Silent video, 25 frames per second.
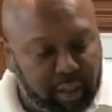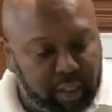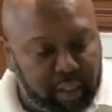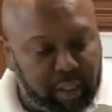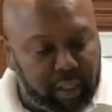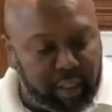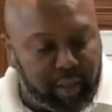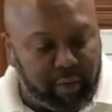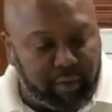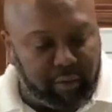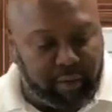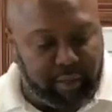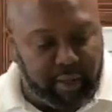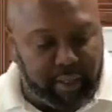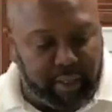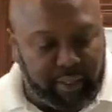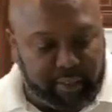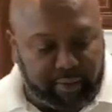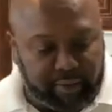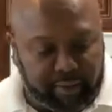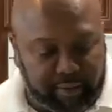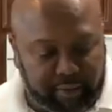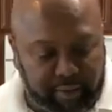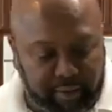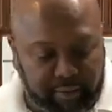Alright,
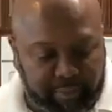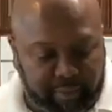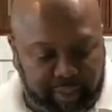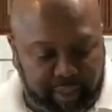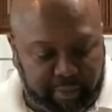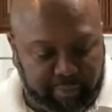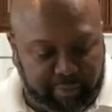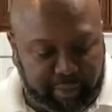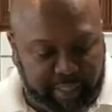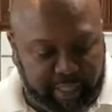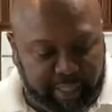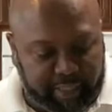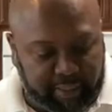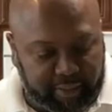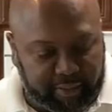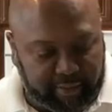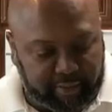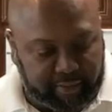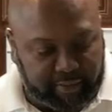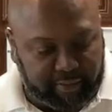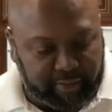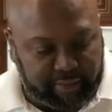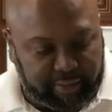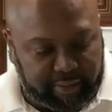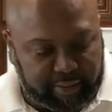so it's been about
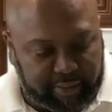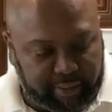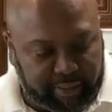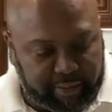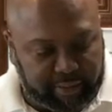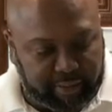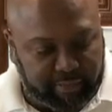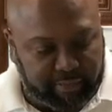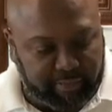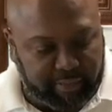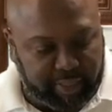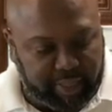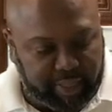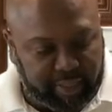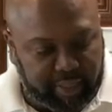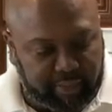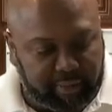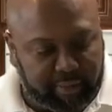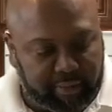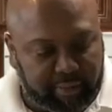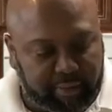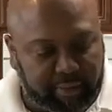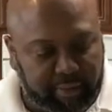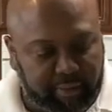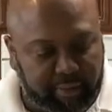6
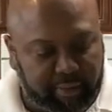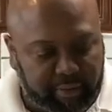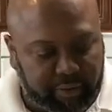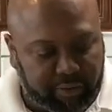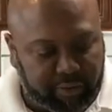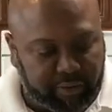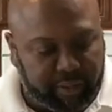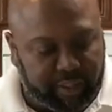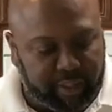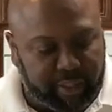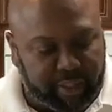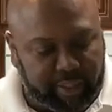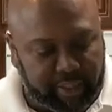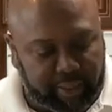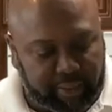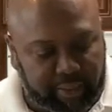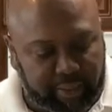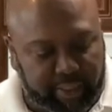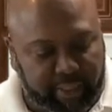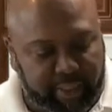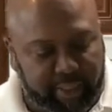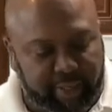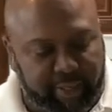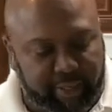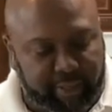minutes. Go ahead and get
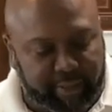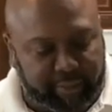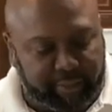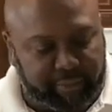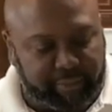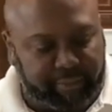that out.